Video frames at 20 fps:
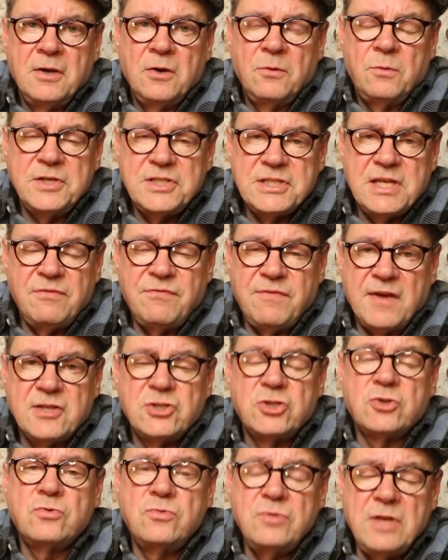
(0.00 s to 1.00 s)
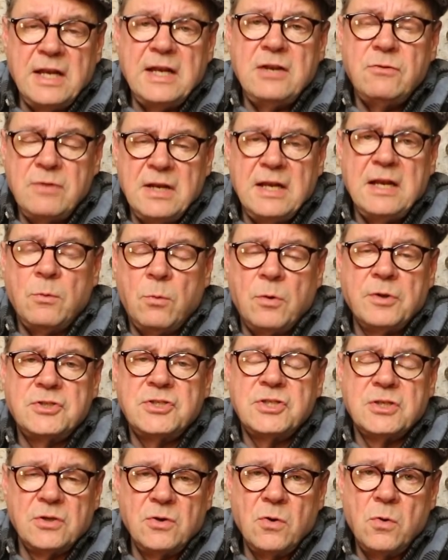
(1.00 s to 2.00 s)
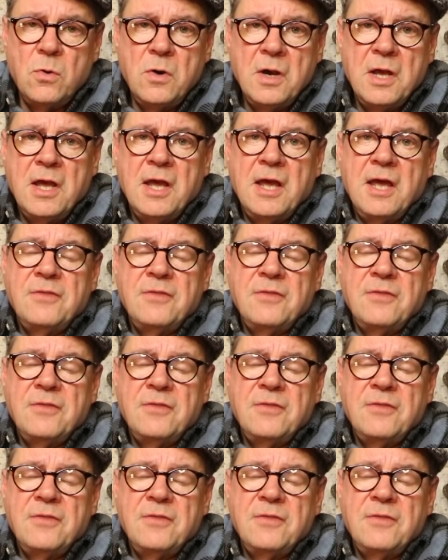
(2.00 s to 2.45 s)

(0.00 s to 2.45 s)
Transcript: Whisky fans really, really want to know